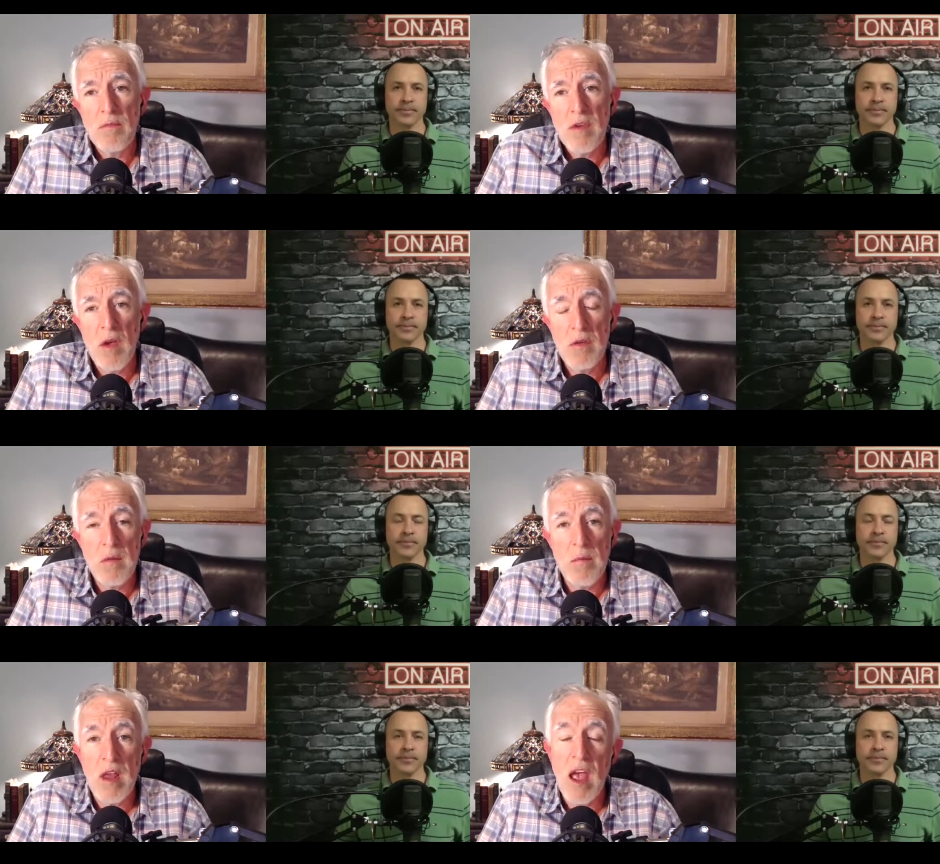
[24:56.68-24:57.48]
Speaker 1: kill
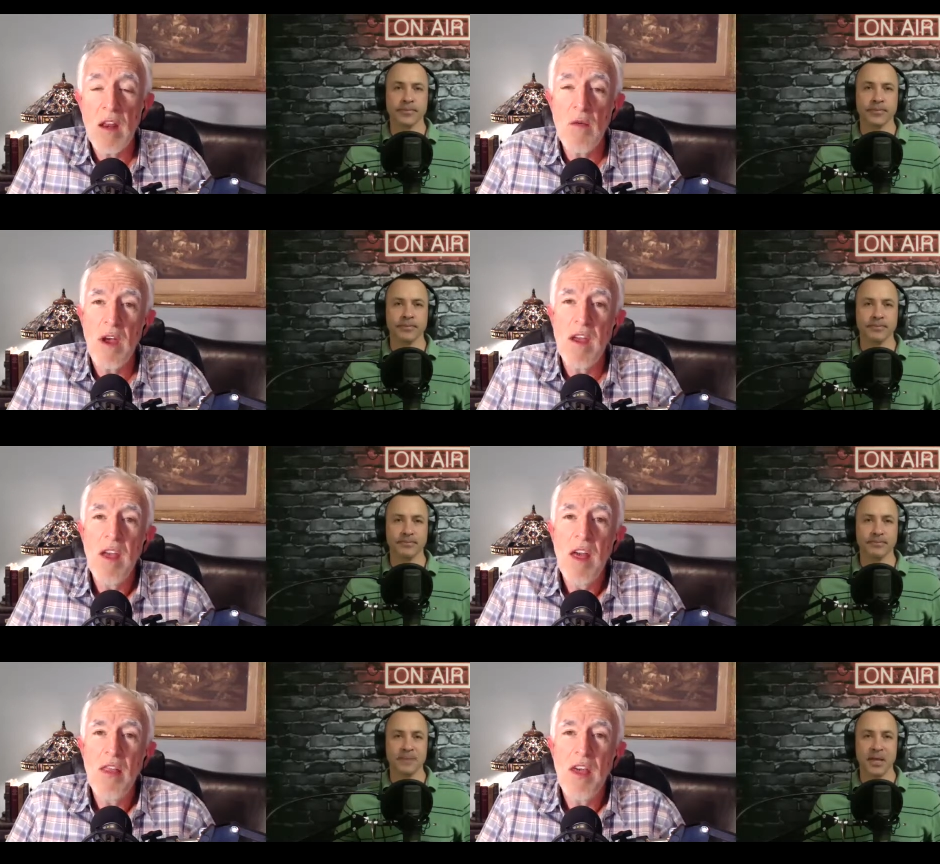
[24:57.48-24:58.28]
somebody. Anyway,
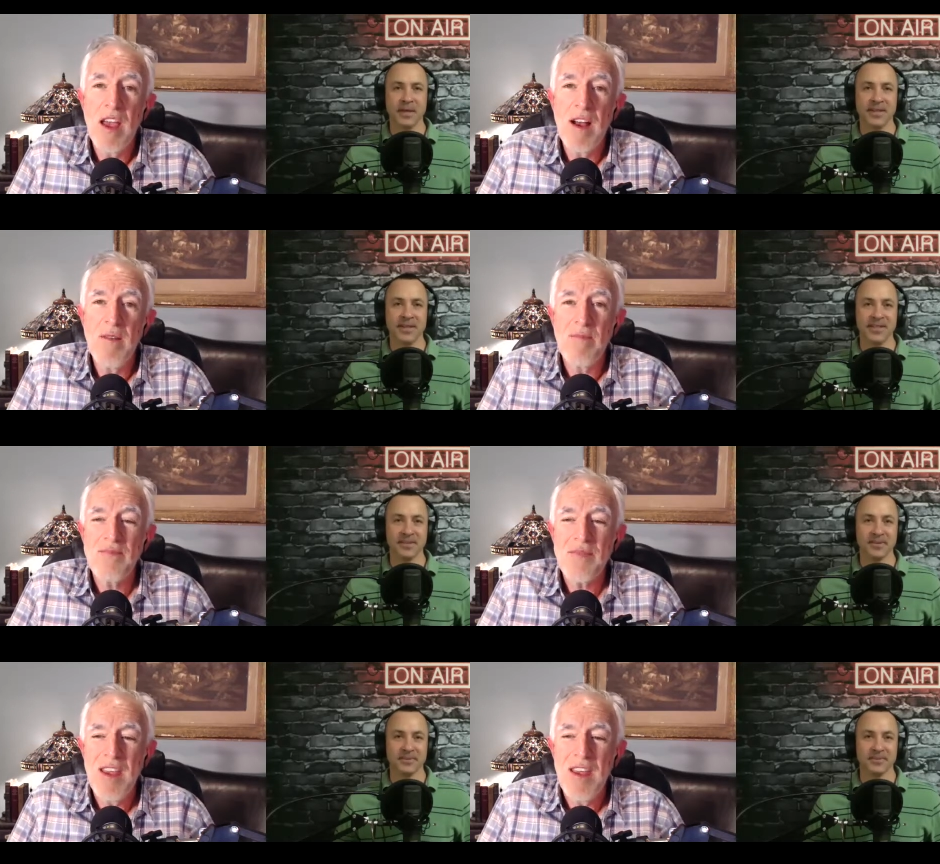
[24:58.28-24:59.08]
they um,
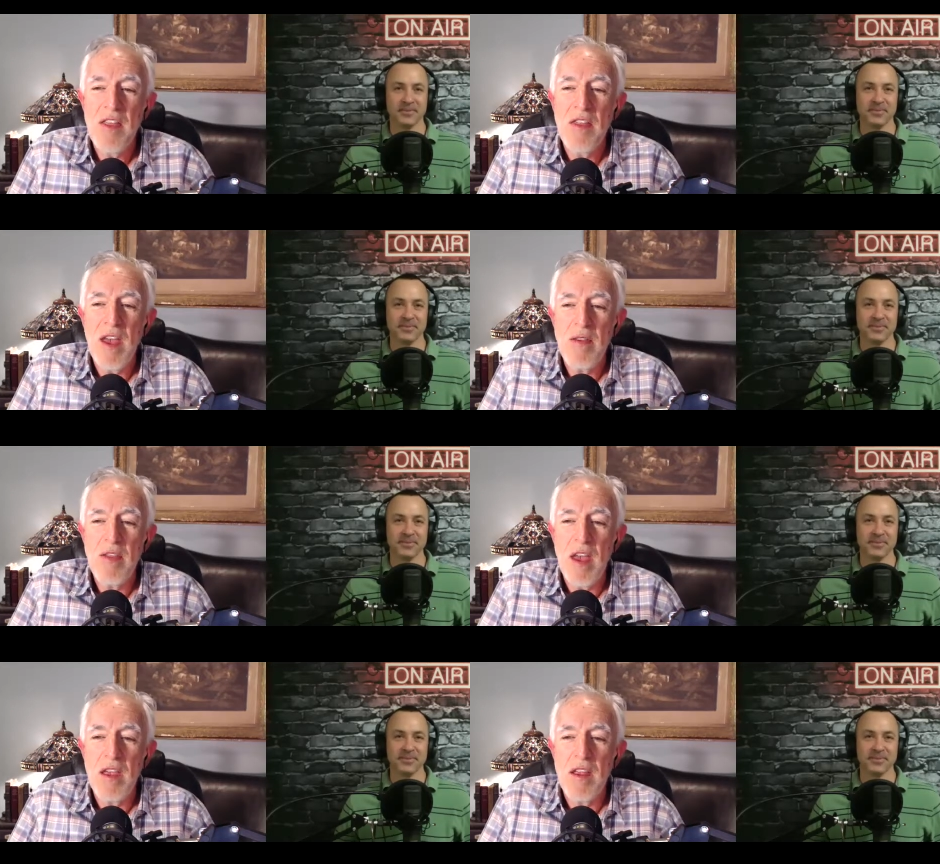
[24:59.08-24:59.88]
they
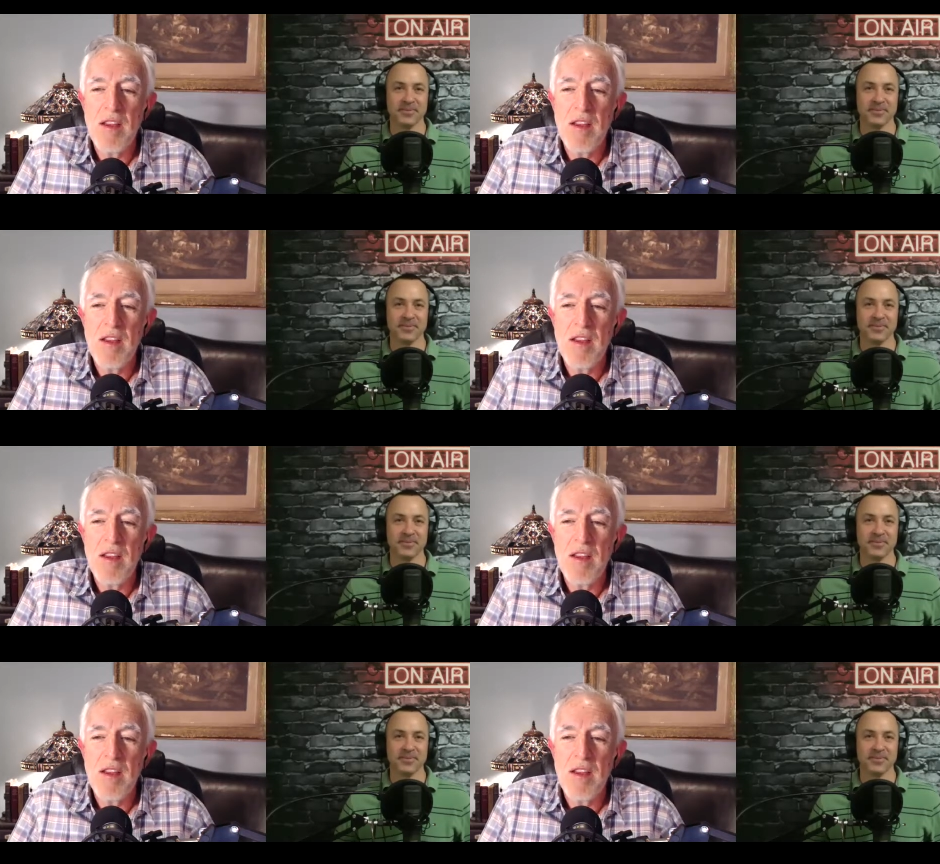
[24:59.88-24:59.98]
they